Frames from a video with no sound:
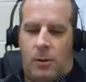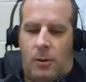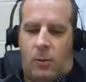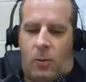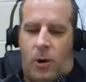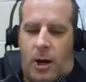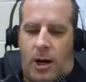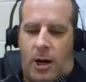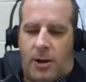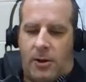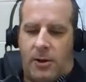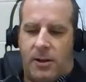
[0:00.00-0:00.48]

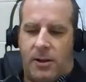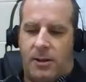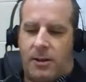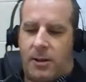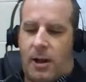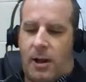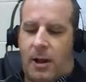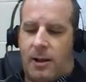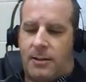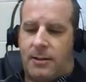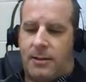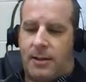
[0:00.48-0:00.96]
Water
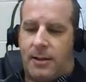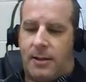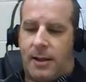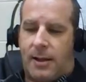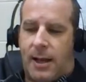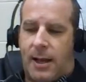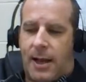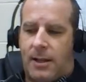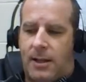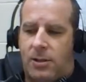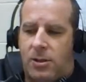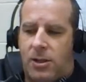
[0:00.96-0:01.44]

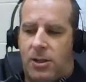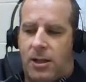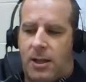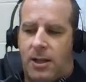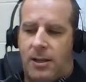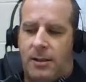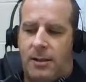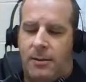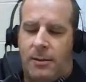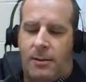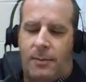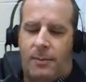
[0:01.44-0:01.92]

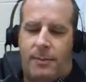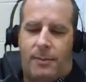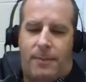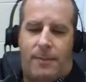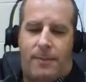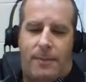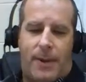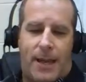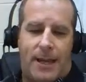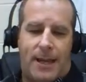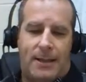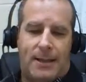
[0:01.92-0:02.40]
intoxication,
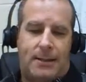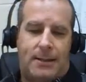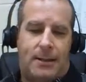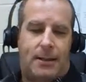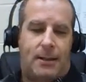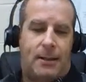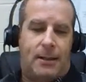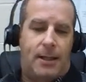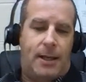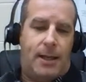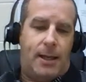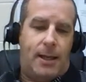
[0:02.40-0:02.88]

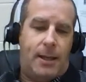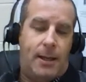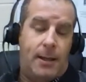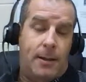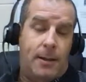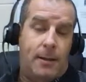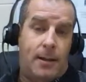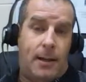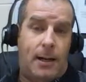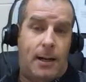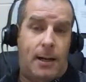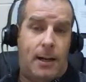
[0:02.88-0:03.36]
basically,
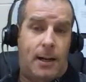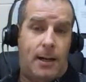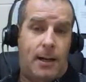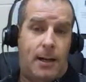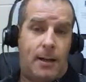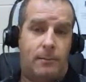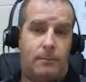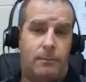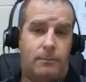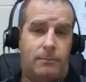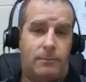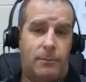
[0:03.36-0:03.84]

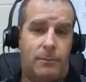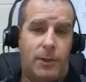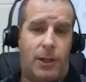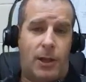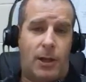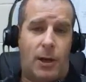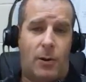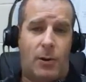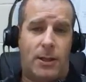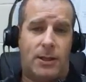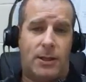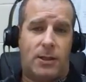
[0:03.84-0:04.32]

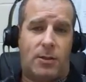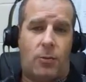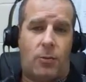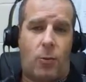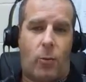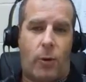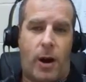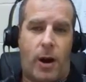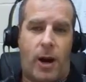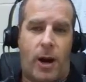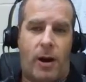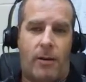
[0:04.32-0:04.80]
it's
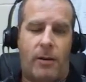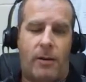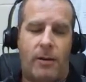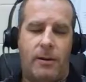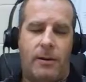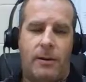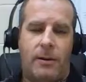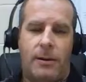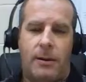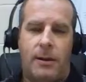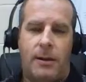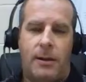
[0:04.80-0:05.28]
rare.
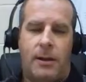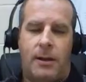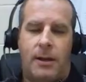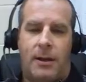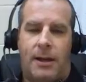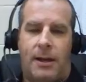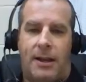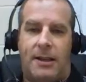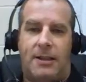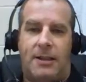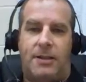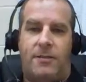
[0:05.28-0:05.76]

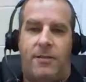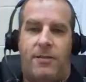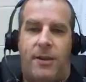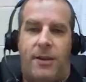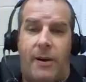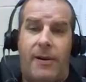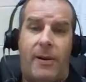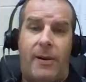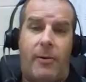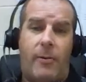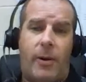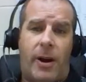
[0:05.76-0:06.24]
It's
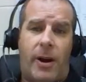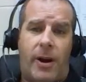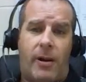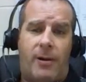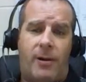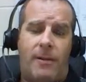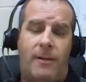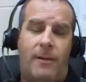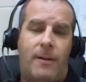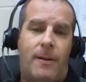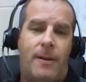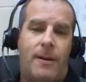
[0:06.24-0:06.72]
very
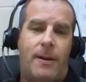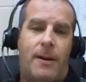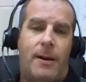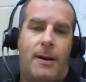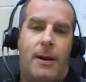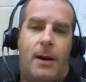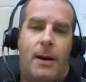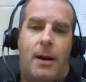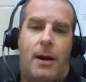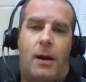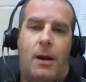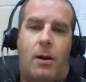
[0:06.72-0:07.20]
rare.
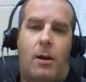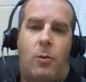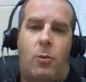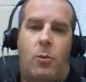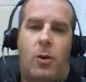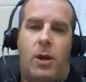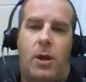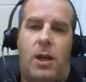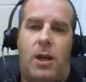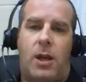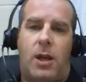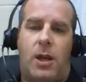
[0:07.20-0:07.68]

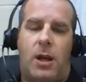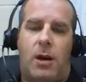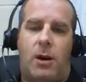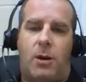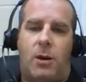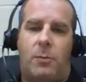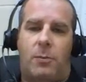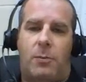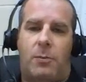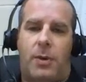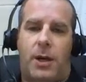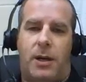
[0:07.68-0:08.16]
We are
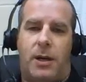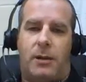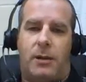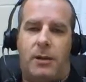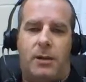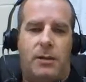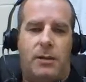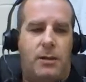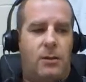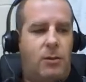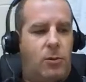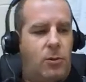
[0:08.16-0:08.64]

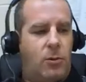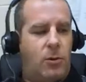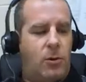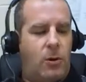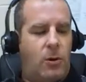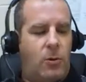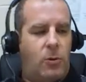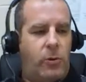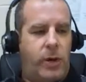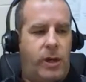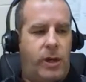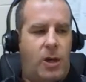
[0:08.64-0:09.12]
built
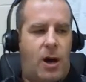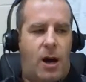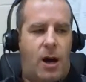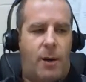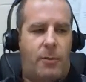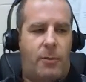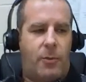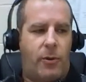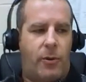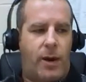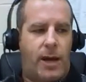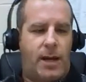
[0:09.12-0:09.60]
or we
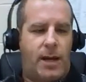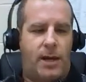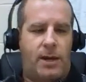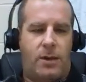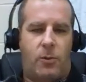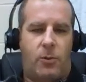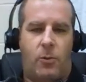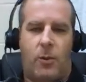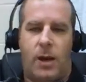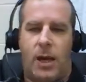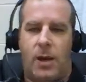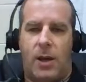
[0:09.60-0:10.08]
operate in a
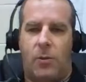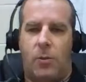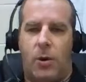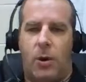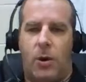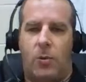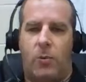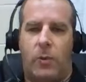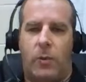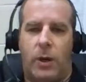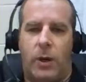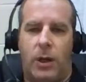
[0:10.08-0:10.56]
way
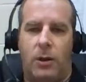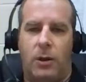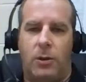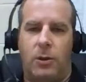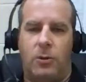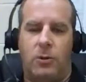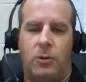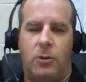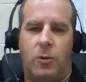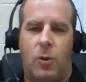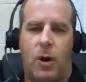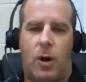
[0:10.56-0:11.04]
where we
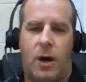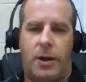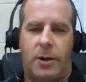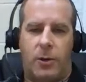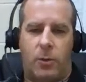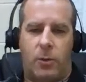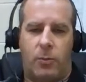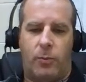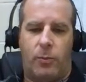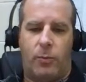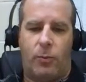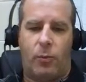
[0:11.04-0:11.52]
lose
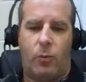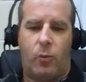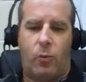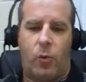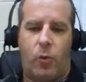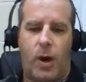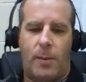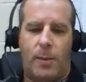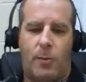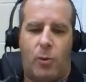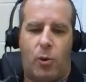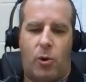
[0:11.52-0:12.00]
water
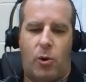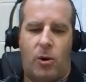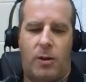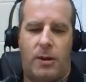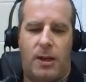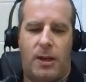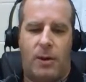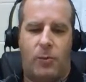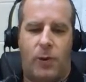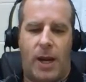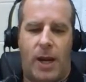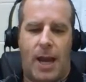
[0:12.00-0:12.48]
way more
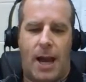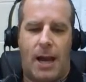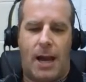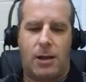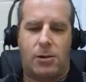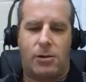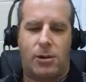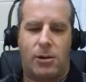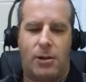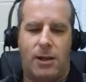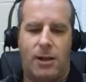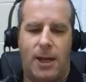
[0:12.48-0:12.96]
than we
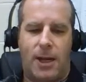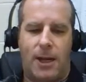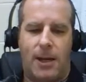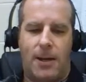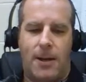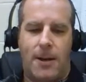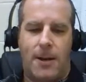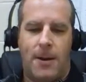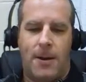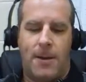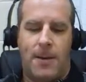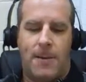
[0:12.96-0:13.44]
actually
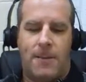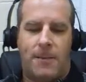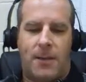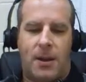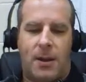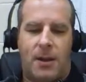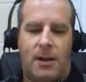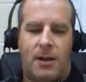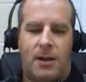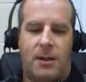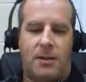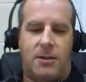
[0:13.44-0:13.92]

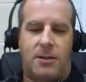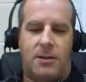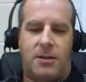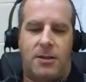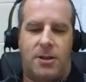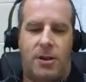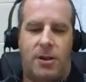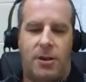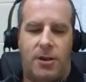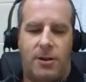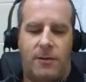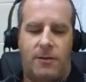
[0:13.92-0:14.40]

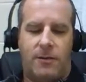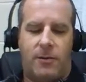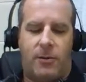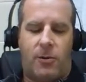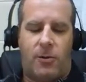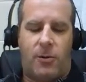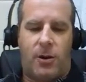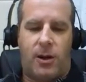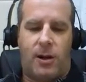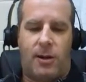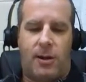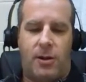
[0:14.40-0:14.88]
conserve
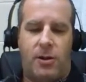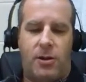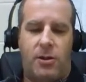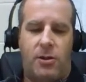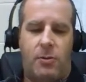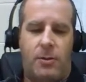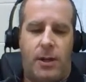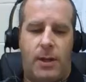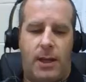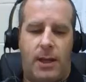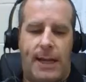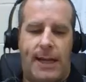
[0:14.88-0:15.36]
or
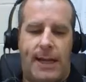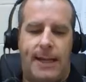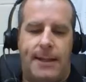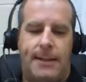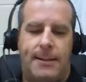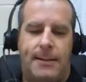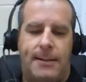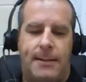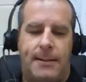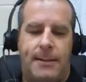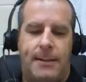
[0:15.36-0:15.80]
accumulate.